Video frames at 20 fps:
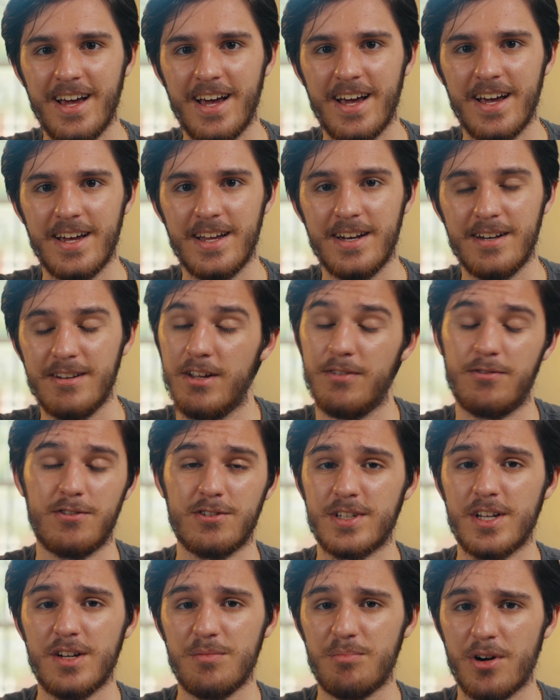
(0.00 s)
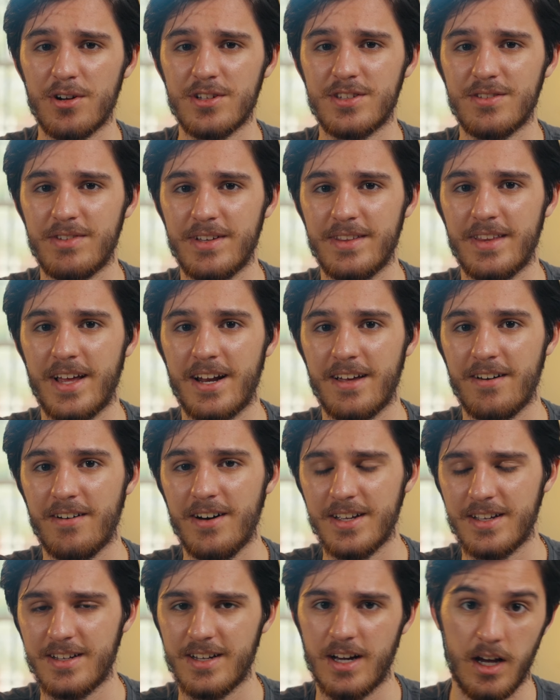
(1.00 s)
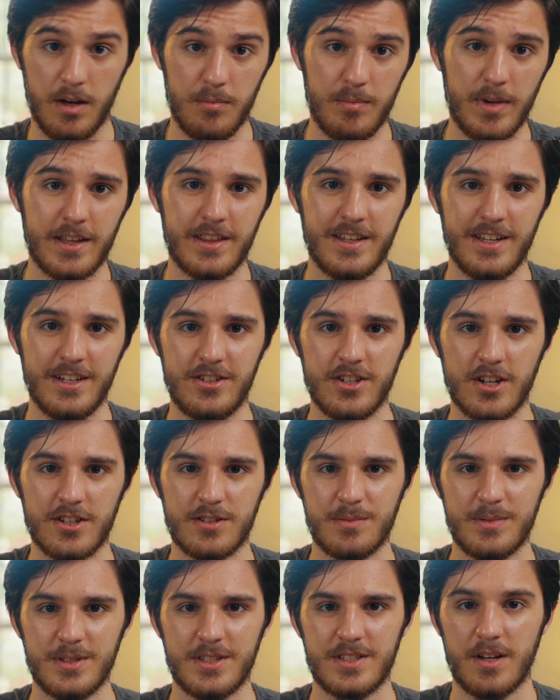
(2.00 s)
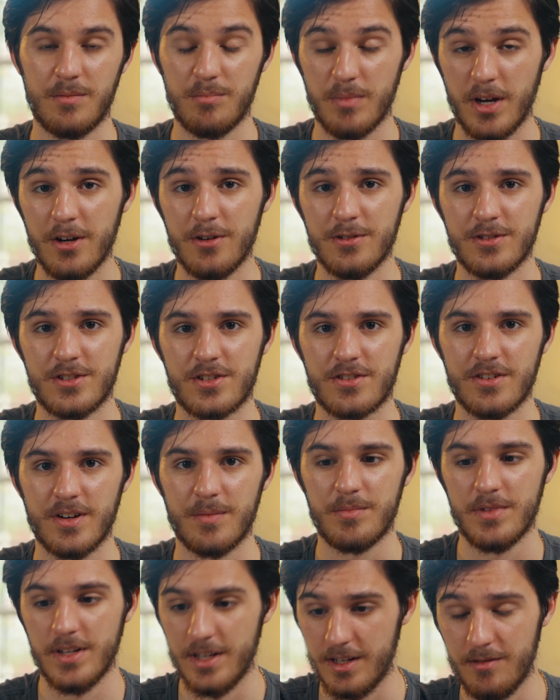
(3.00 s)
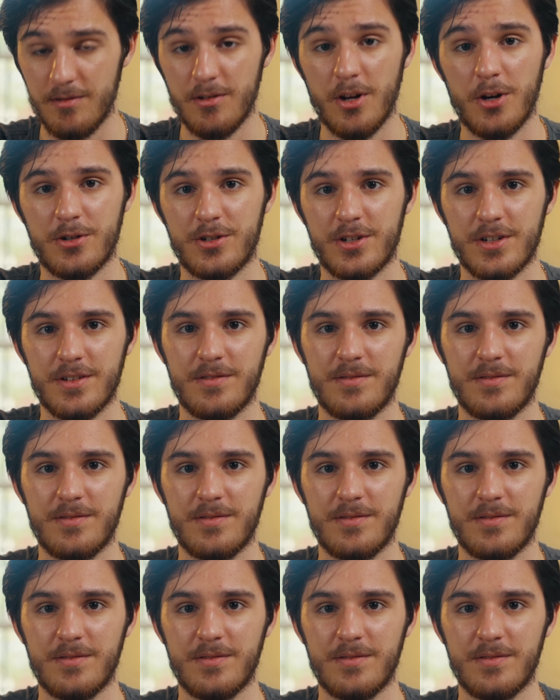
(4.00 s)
And if there's any parts of it that I like, I make the adjustments on my own script in Notion.